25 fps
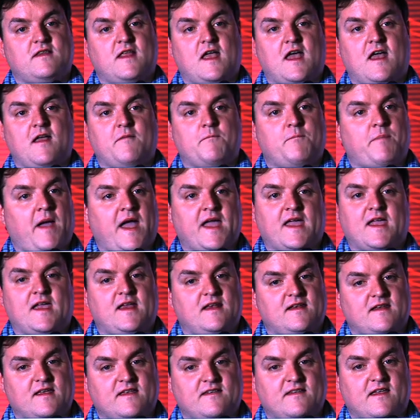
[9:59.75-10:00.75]
their
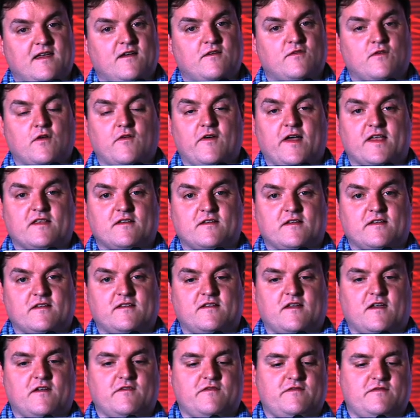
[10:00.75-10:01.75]
banking details, all that sort of
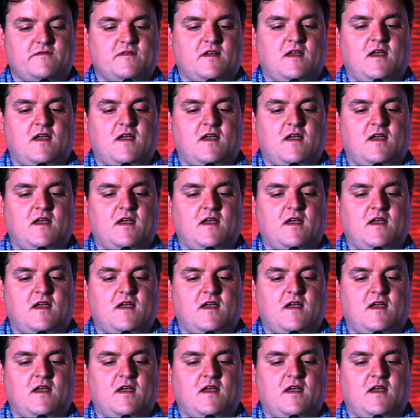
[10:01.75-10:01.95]
stuff.